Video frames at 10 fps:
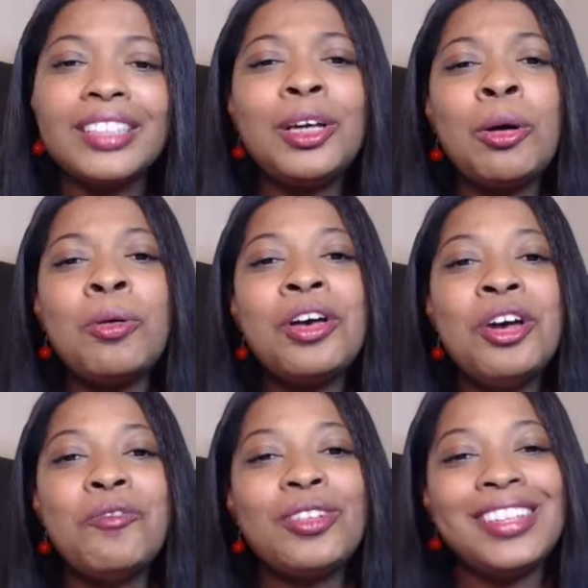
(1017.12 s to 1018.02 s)
So
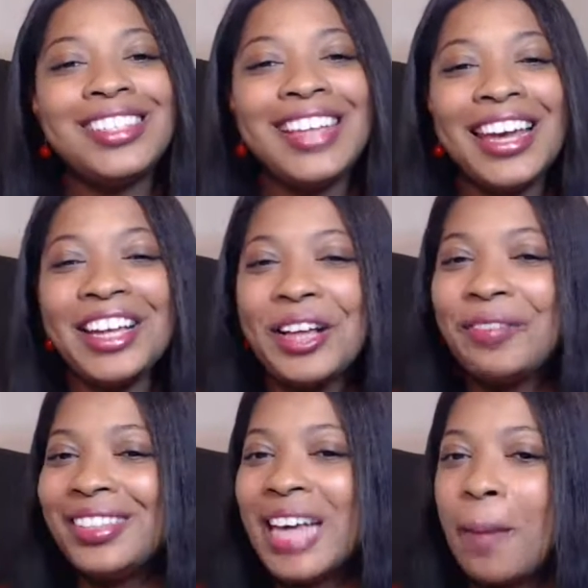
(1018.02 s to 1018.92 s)
for the sake
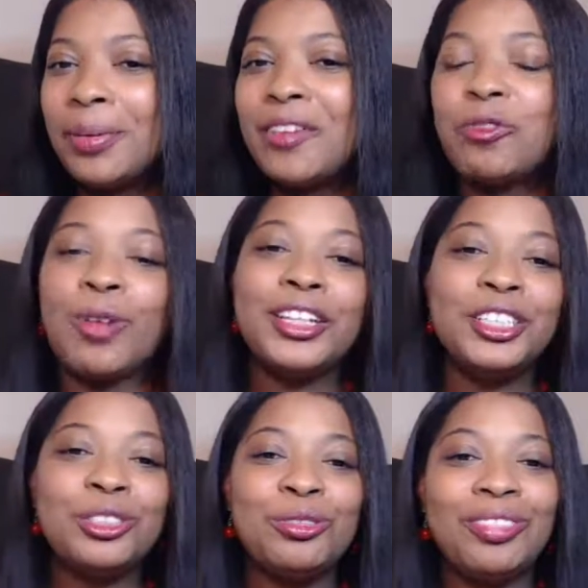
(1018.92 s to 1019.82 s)
of the topic of
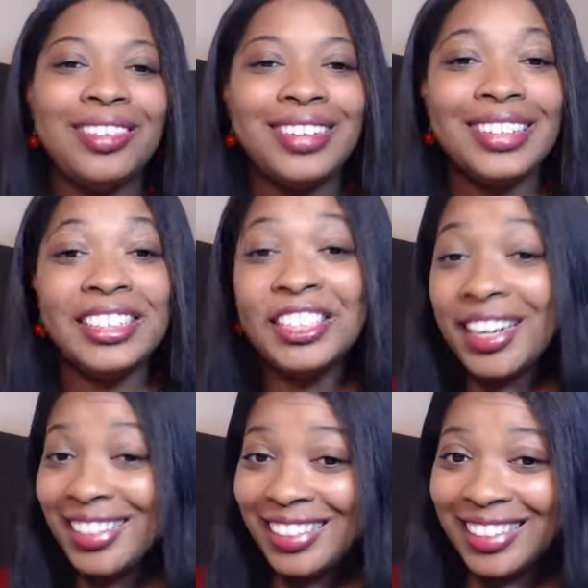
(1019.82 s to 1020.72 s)
racial
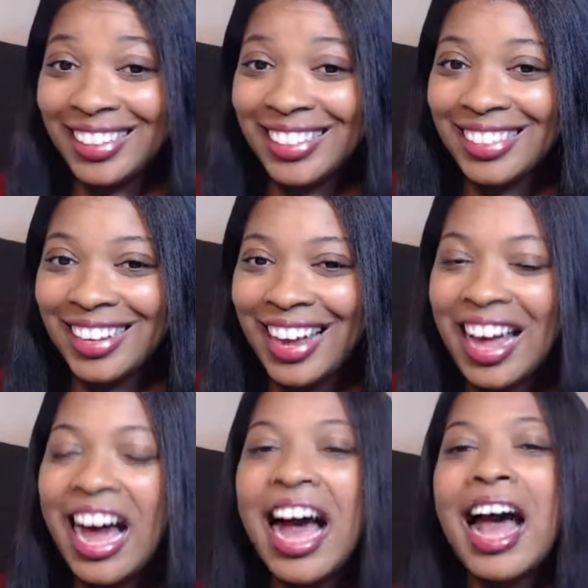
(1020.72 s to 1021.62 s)
justice,
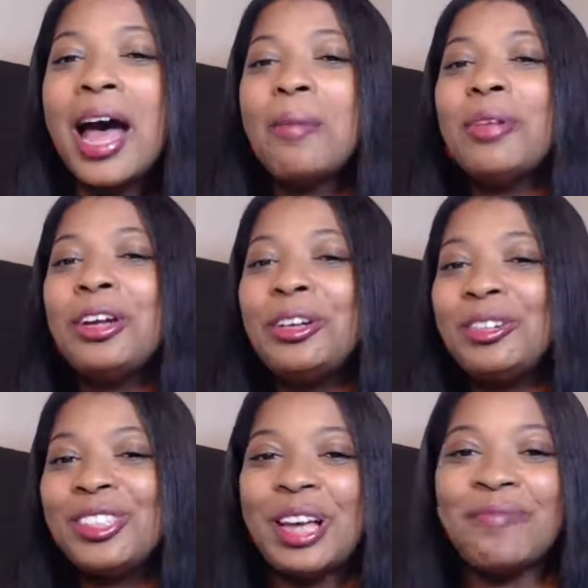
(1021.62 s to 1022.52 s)
I'm going to
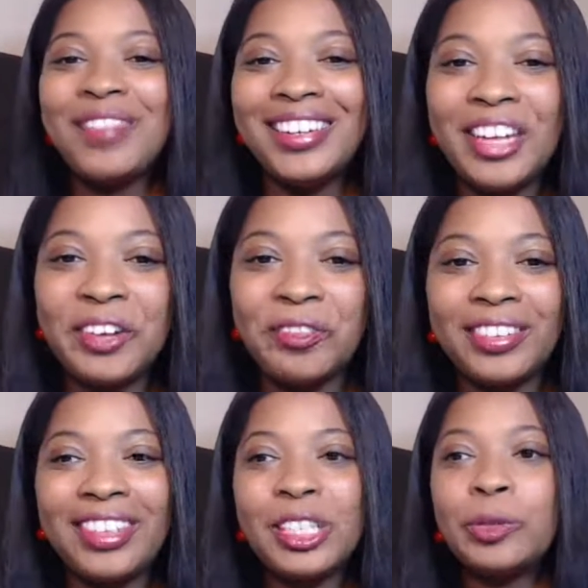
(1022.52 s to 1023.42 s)
do something
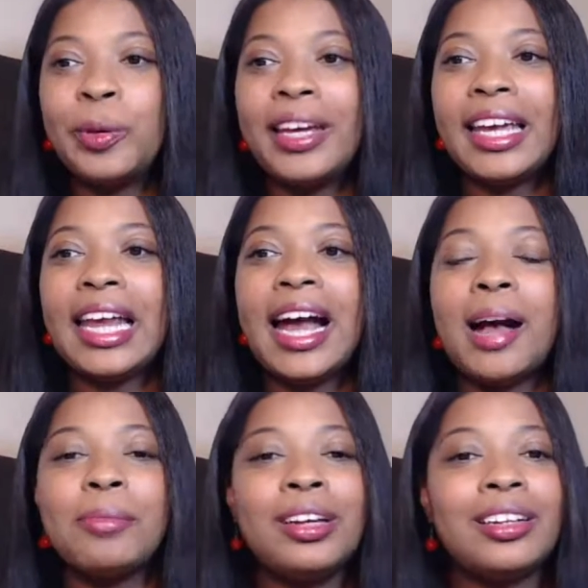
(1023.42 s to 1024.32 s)
different this week, and
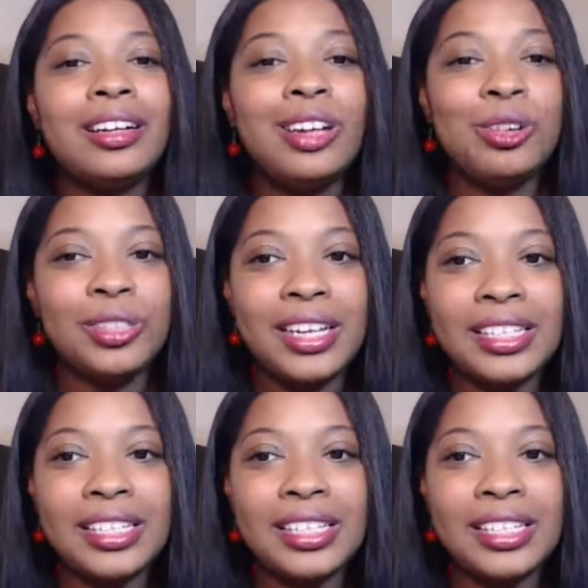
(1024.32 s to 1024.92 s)
I'm going to close